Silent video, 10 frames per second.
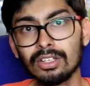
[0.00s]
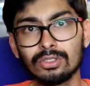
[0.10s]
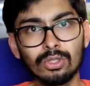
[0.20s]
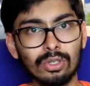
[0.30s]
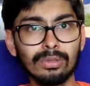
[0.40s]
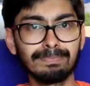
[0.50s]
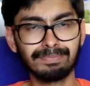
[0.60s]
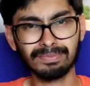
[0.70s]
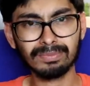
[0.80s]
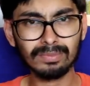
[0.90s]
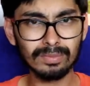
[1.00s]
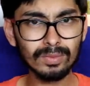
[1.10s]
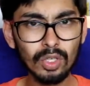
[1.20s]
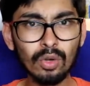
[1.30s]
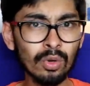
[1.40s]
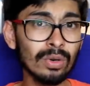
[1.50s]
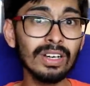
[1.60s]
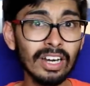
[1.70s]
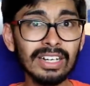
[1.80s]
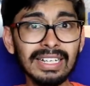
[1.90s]
So
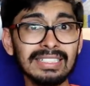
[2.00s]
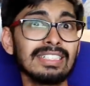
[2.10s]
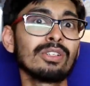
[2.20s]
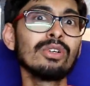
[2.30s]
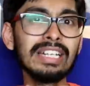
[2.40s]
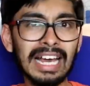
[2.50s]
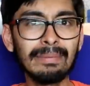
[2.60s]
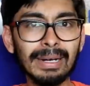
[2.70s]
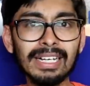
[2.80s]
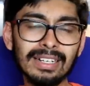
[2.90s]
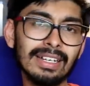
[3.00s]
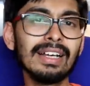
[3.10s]
overall, it's a good helmet.